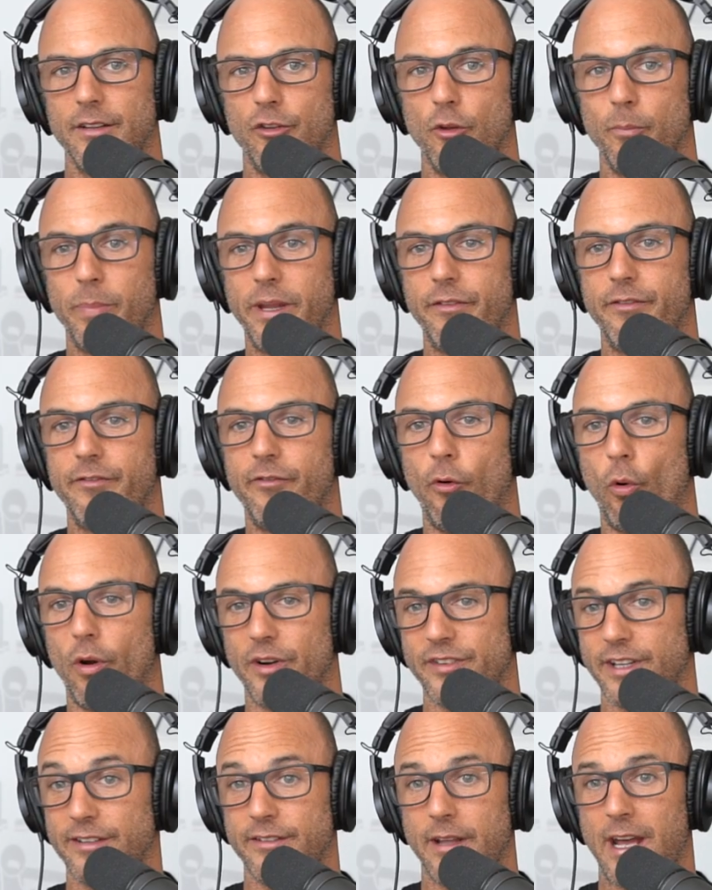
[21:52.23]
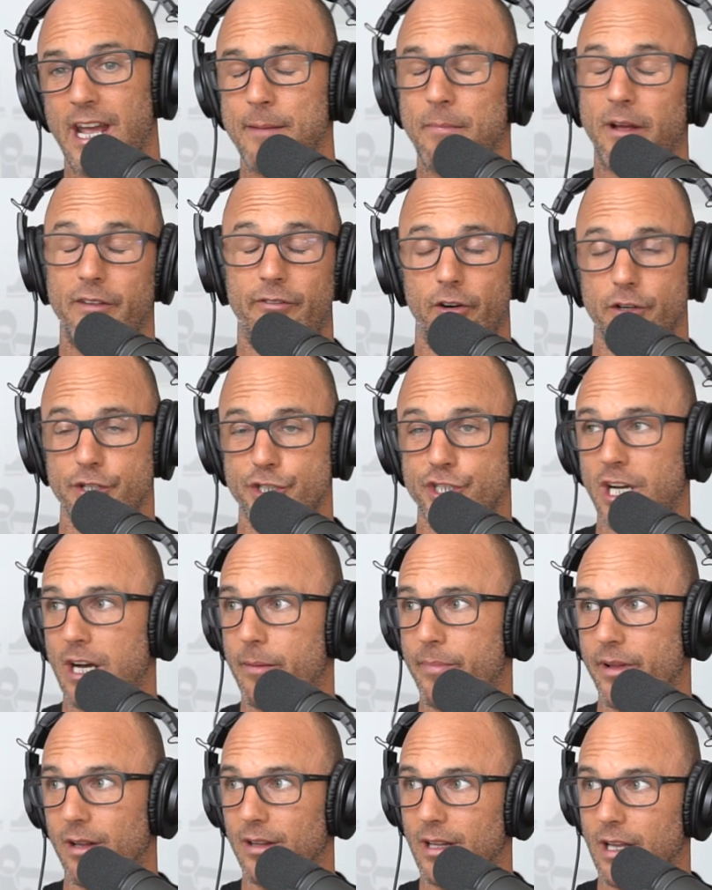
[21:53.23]
to be forced. I, I, had my first
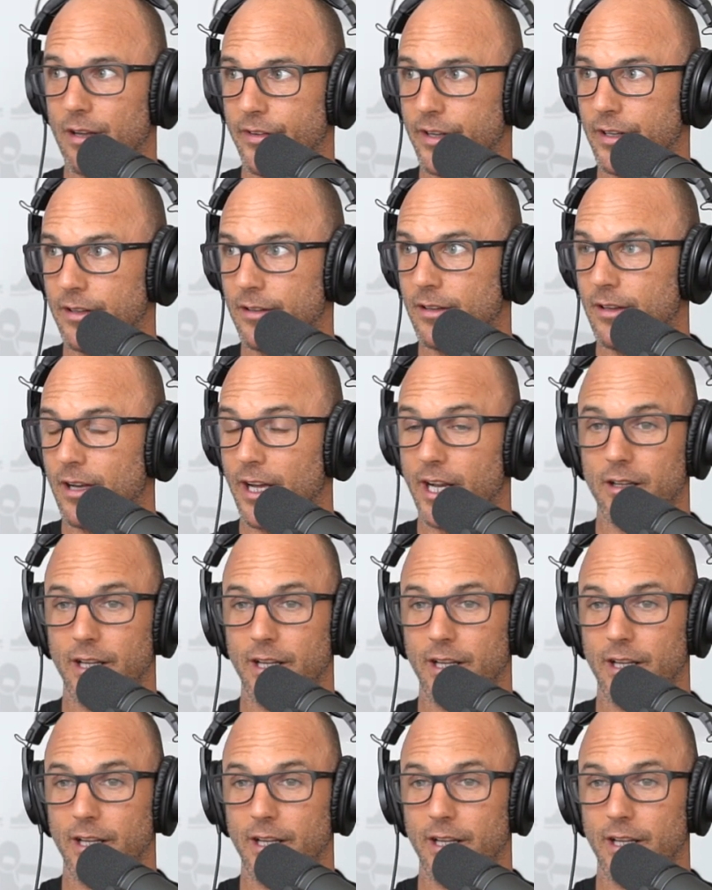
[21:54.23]
job at 11. I